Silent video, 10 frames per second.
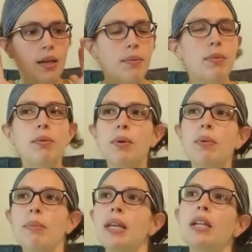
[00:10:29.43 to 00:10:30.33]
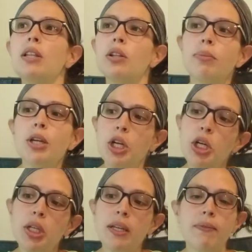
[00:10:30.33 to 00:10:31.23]
the room to make it a little bit
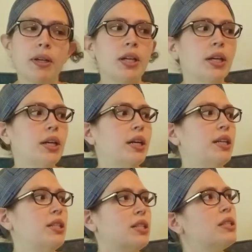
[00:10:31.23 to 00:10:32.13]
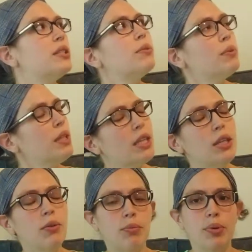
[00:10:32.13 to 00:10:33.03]
girly for her and just really
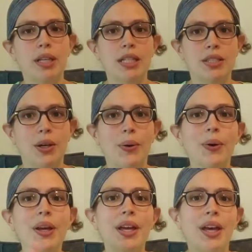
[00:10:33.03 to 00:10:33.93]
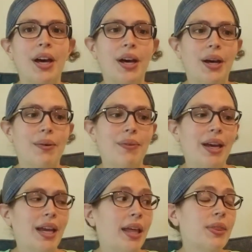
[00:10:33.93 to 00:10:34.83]
cute and pretty. So
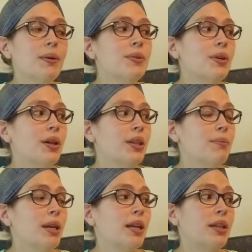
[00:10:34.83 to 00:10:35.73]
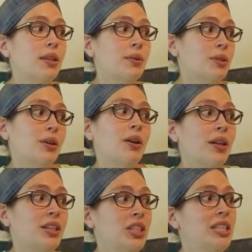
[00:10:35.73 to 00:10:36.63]
I got those all in the mail, and those are all
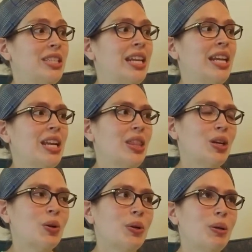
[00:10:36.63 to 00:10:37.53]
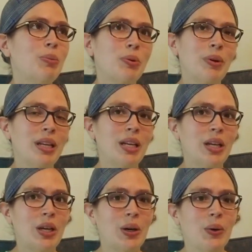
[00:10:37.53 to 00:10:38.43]
actually sitting in the crib ready to
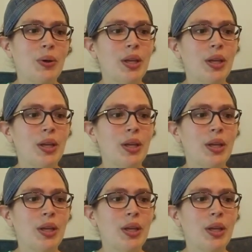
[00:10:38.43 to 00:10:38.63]
go.